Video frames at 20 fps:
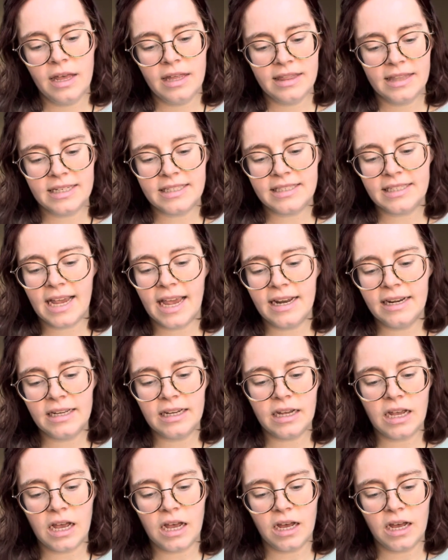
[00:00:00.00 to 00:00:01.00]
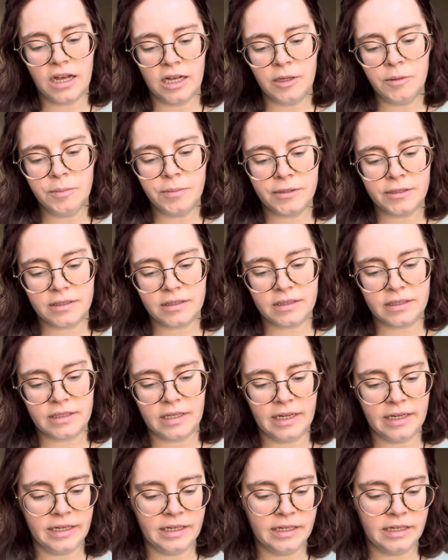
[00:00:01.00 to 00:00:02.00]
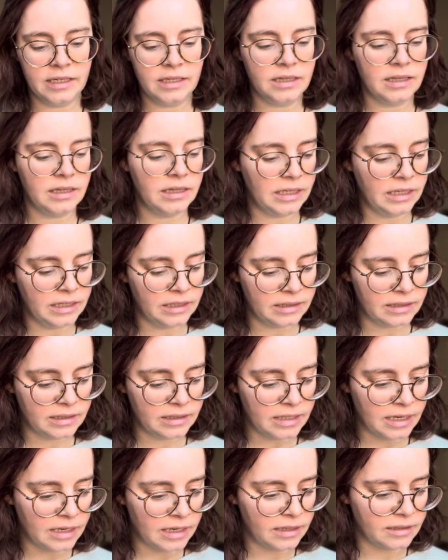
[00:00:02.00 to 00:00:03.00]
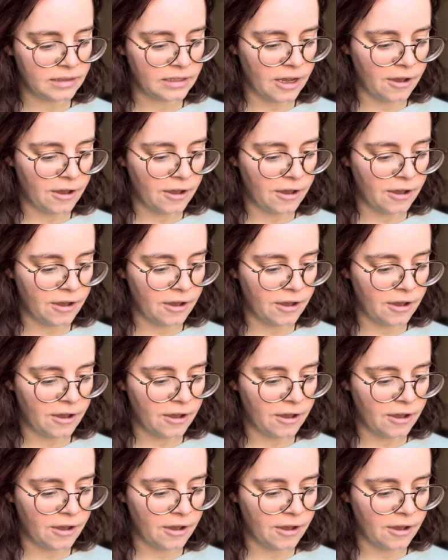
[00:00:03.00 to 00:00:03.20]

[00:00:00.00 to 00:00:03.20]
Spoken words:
The Ten of Cups and the Six